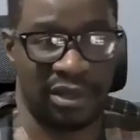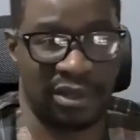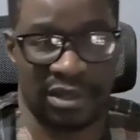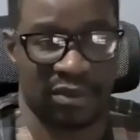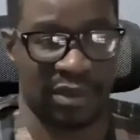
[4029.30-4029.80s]
it
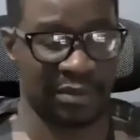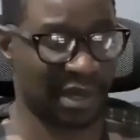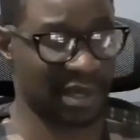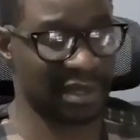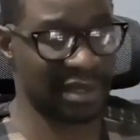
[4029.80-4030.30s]
doesn't really
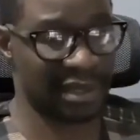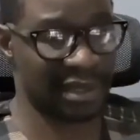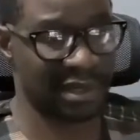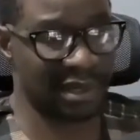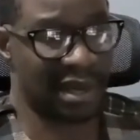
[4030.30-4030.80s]
make any
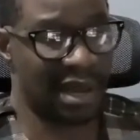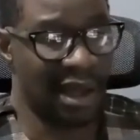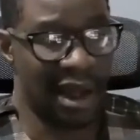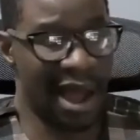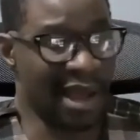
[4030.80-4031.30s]
sense.
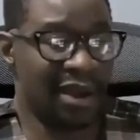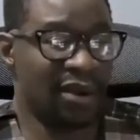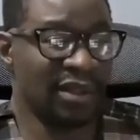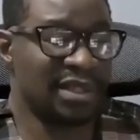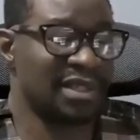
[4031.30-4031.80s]
I
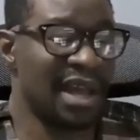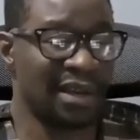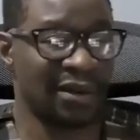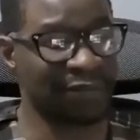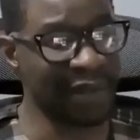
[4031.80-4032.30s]
cannot
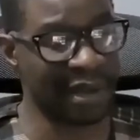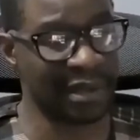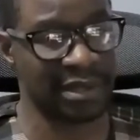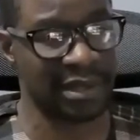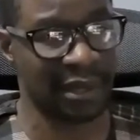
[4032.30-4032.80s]
stand the fact,
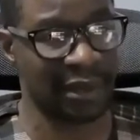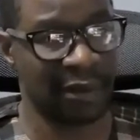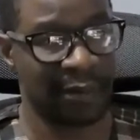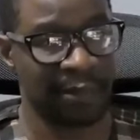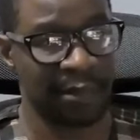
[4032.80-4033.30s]
say,
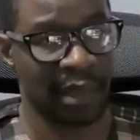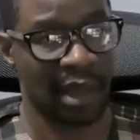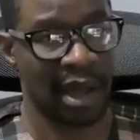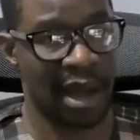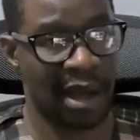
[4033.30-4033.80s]

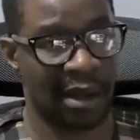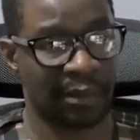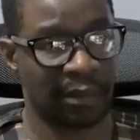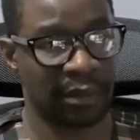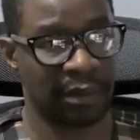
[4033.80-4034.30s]

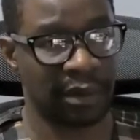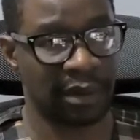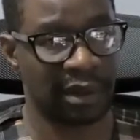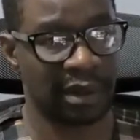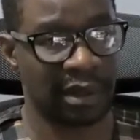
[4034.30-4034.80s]
the
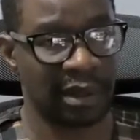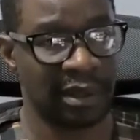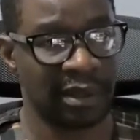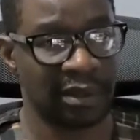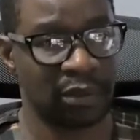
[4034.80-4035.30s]

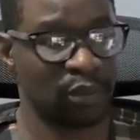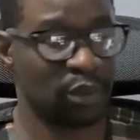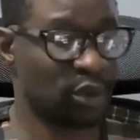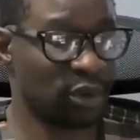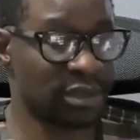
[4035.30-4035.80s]

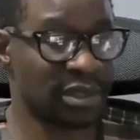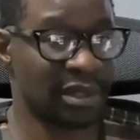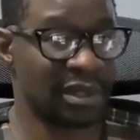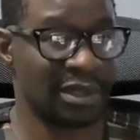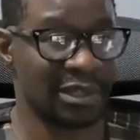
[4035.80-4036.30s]

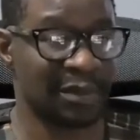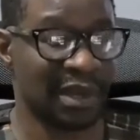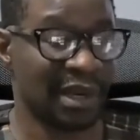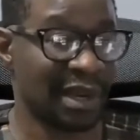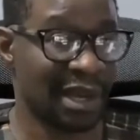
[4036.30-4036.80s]
country is
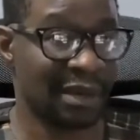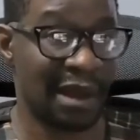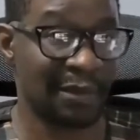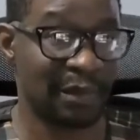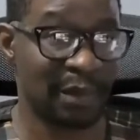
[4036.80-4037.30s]
being led
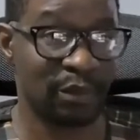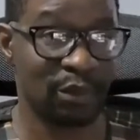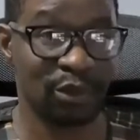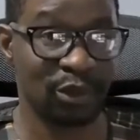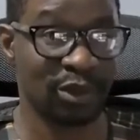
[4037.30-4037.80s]
by people
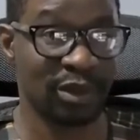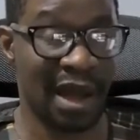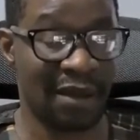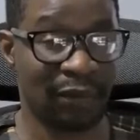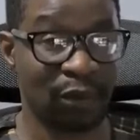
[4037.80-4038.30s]
who don't
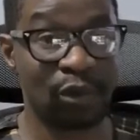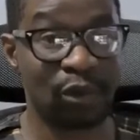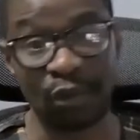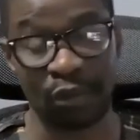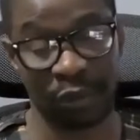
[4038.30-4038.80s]
have a
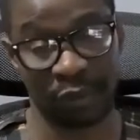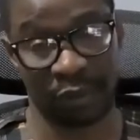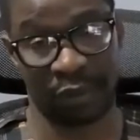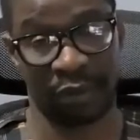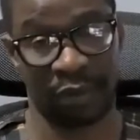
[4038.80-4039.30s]
clue
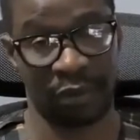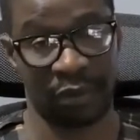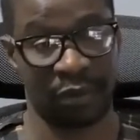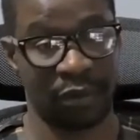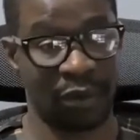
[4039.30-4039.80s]

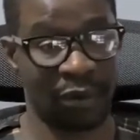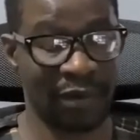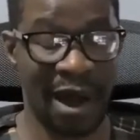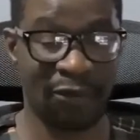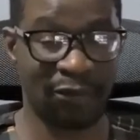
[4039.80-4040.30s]
of
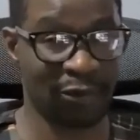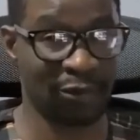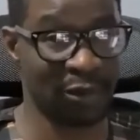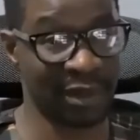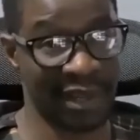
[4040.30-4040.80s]
how to
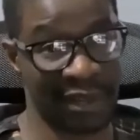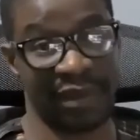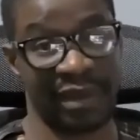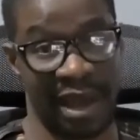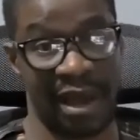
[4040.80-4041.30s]
run
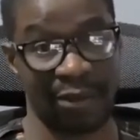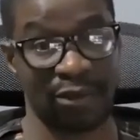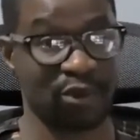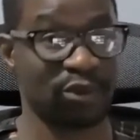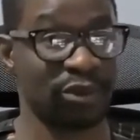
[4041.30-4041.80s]
even their
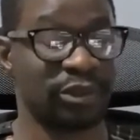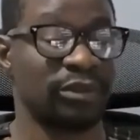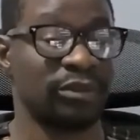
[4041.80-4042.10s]
household.